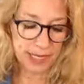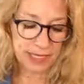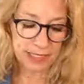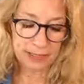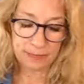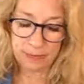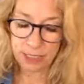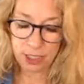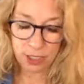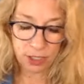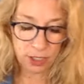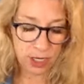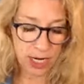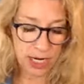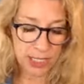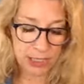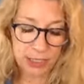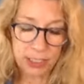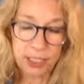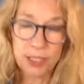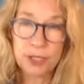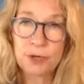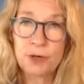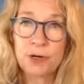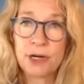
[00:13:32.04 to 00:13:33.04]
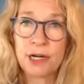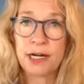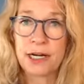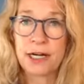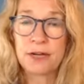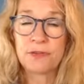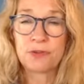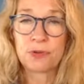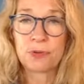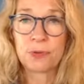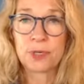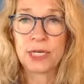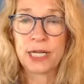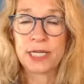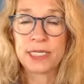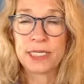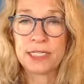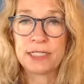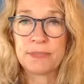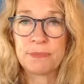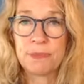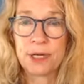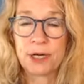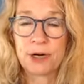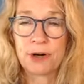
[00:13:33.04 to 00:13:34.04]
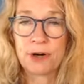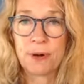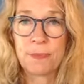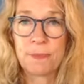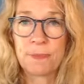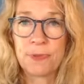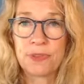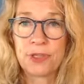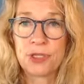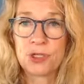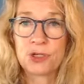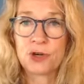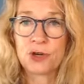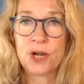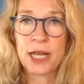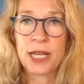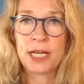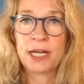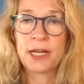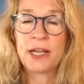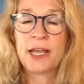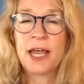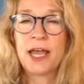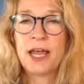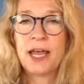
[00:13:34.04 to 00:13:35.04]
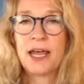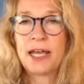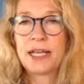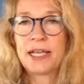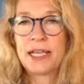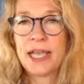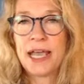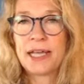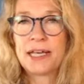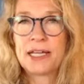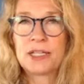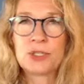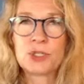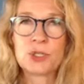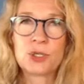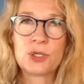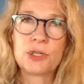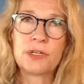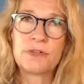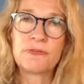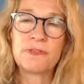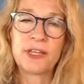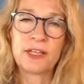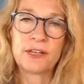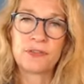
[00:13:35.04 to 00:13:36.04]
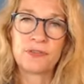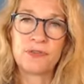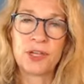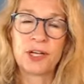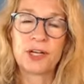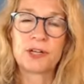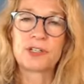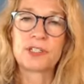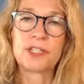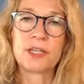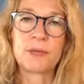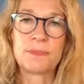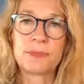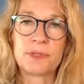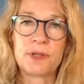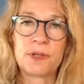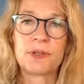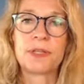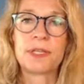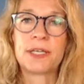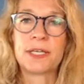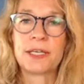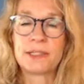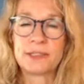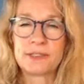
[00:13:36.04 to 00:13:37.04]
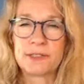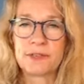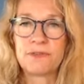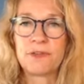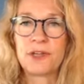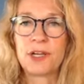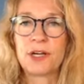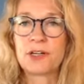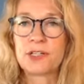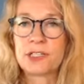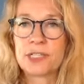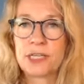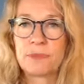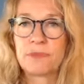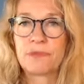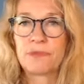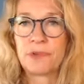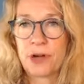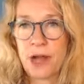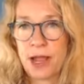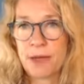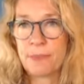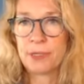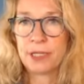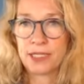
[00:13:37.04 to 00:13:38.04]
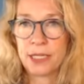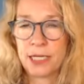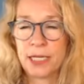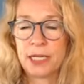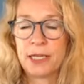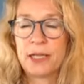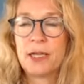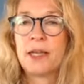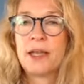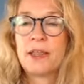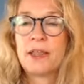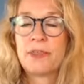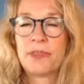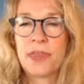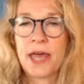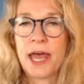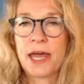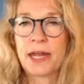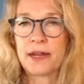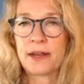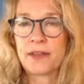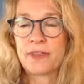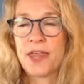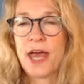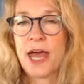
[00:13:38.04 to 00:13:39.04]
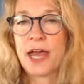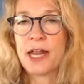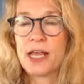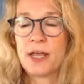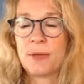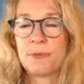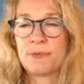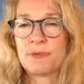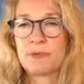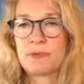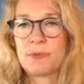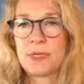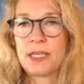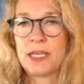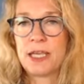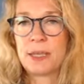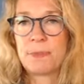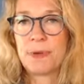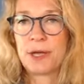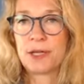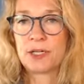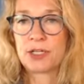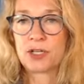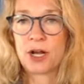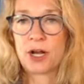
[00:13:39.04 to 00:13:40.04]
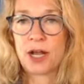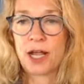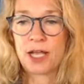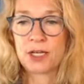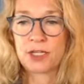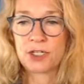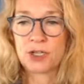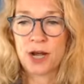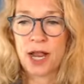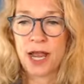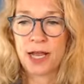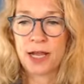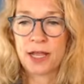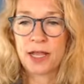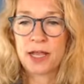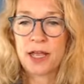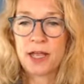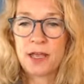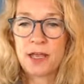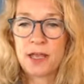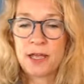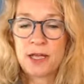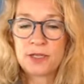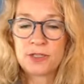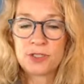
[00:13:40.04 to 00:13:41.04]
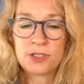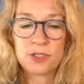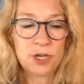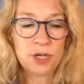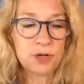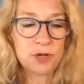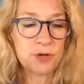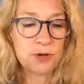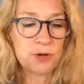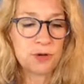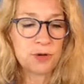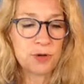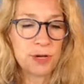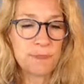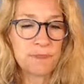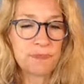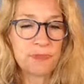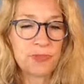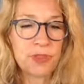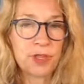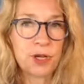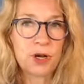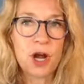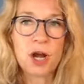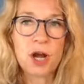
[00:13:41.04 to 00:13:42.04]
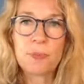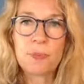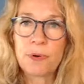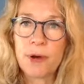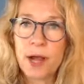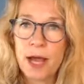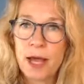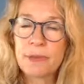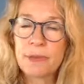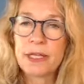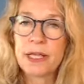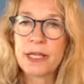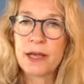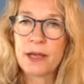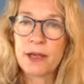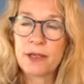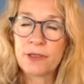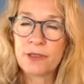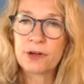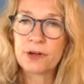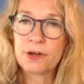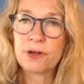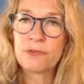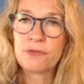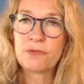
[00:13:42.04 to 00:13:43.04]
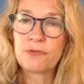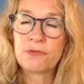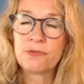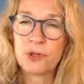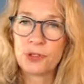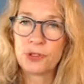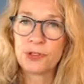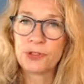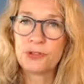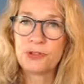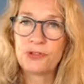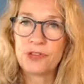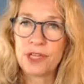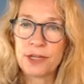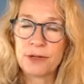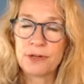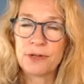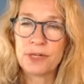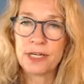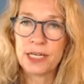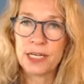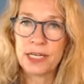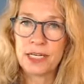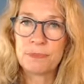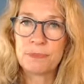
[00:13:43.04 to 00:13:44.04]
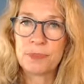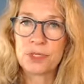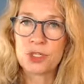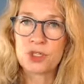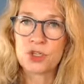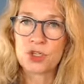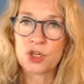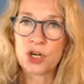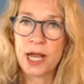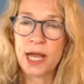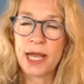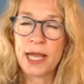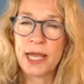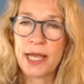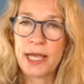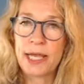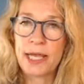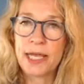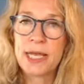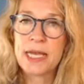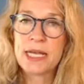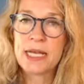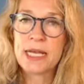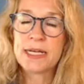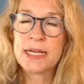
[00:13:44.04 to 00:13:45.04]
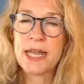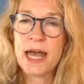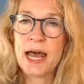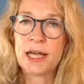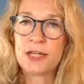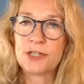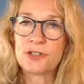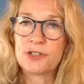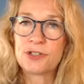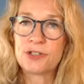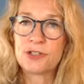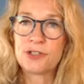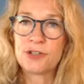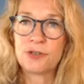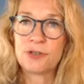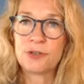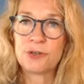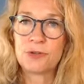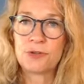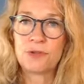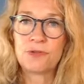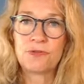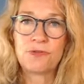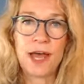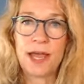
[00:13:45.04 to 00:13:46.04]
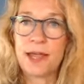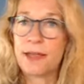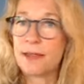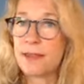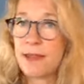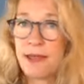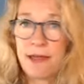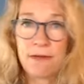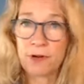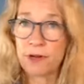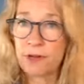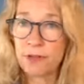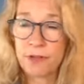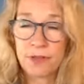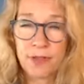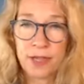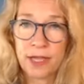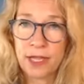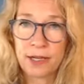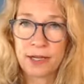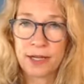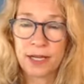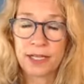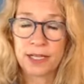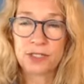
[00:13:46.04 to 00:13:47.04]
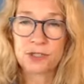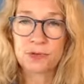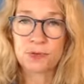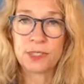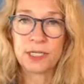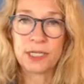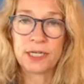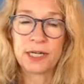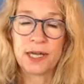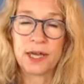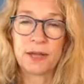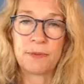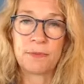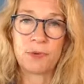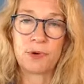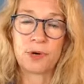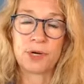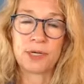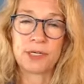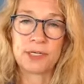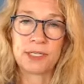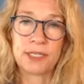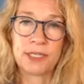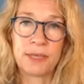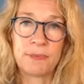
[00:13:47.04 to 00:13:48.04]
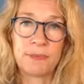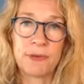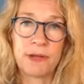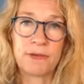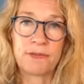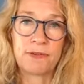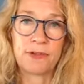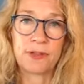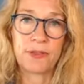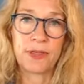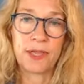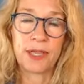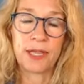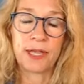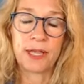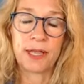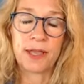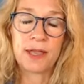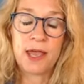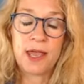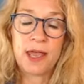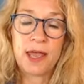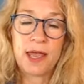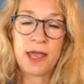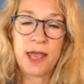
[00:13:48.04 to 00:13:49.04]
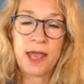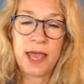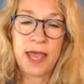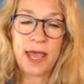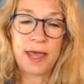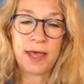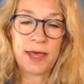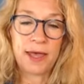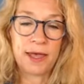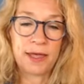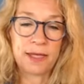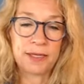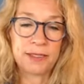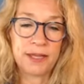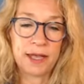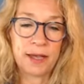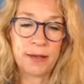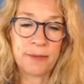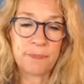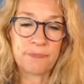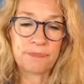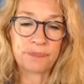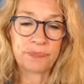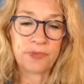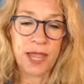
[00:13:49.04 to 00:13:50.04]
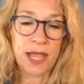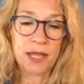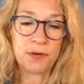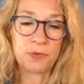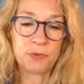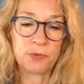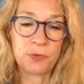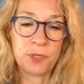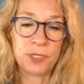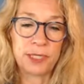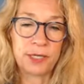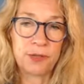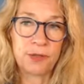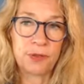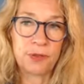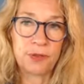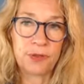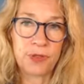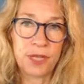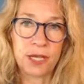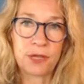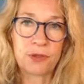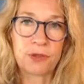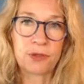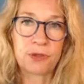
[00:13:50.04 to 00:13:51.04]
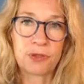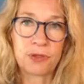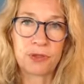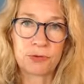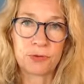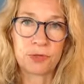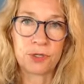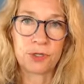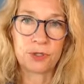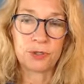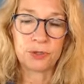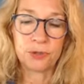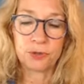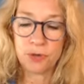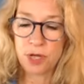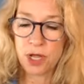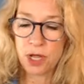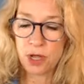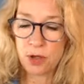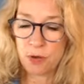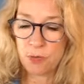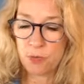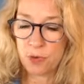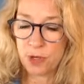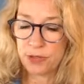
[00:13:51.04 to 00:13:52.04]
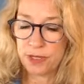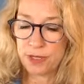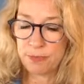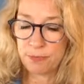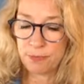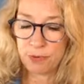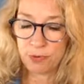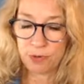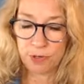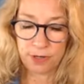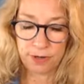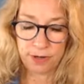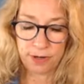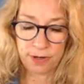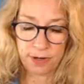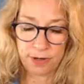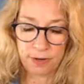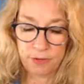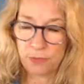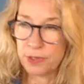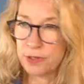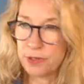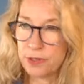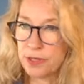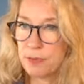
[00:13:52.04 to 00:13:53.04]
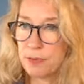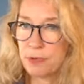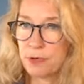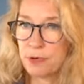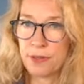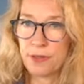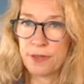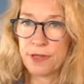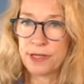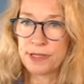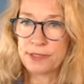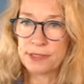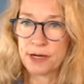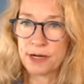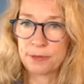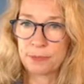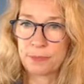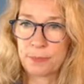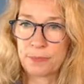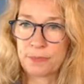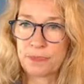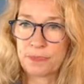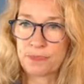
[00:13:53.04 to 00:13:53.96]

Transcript: me her itinerary for when I need to pick her up at the train. Again, it's sort of like Fingertips, only it's a fingertip for Emily. That helps me keep on track. So there are probably other folders that you need, but try not to file everything. It's really not important to keep everything, and really think through what the important things are.